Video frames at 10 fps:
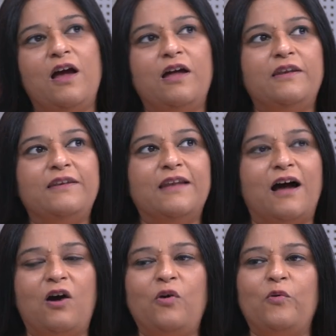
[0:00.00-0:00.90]

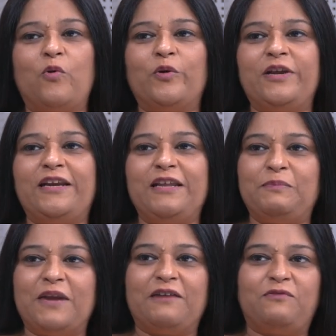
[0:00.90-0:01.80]
Now OTT
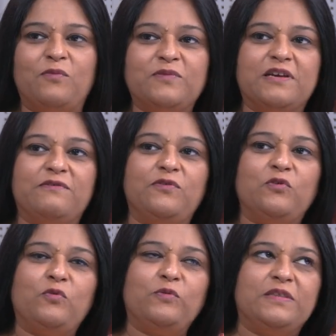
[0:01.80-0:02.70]
platforms give
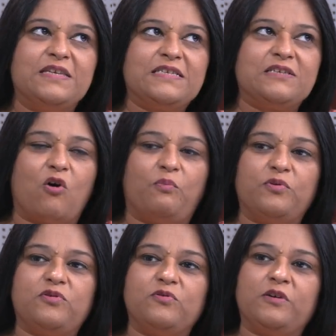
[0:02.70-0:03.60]
you this
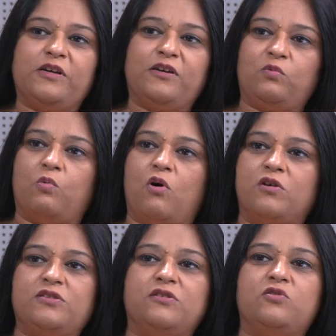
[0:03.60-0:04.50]
opportunity to
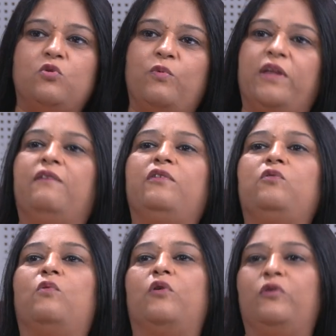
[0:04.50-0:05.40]
watch the show whenever
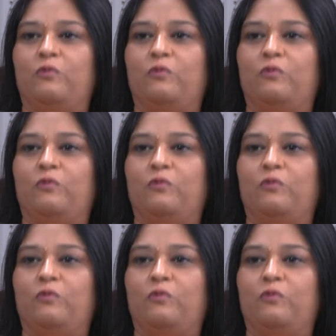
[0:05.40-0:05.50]
you want to